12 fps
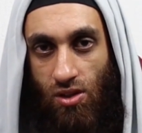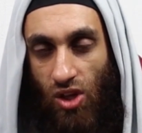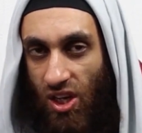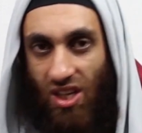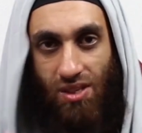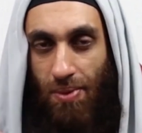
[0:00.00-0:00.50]

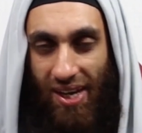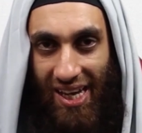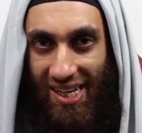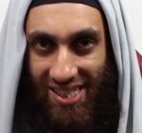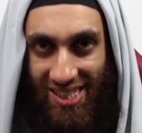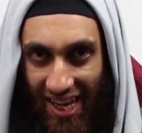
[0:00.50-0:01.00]
So it doesn't make
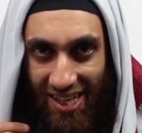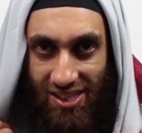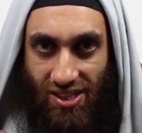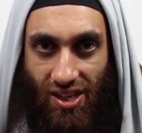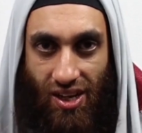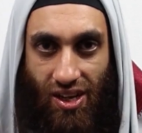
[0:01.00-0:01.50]
any
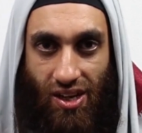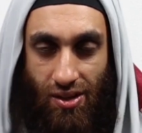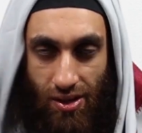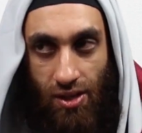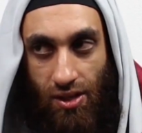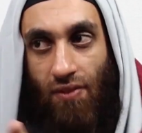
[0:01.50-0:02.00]
sense,
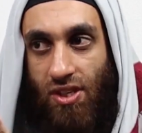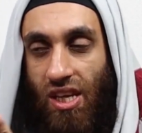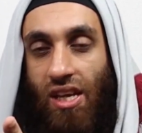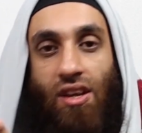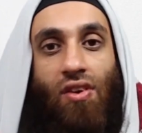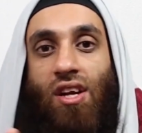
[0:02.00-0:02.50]
because
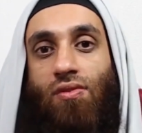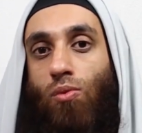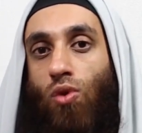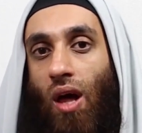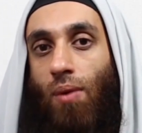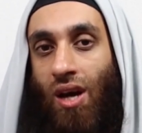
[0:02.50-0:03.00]
obviously he narrated
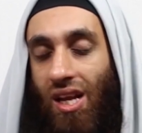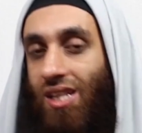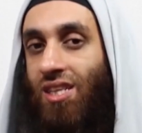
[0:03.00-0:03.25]
from Ghulam Khalil.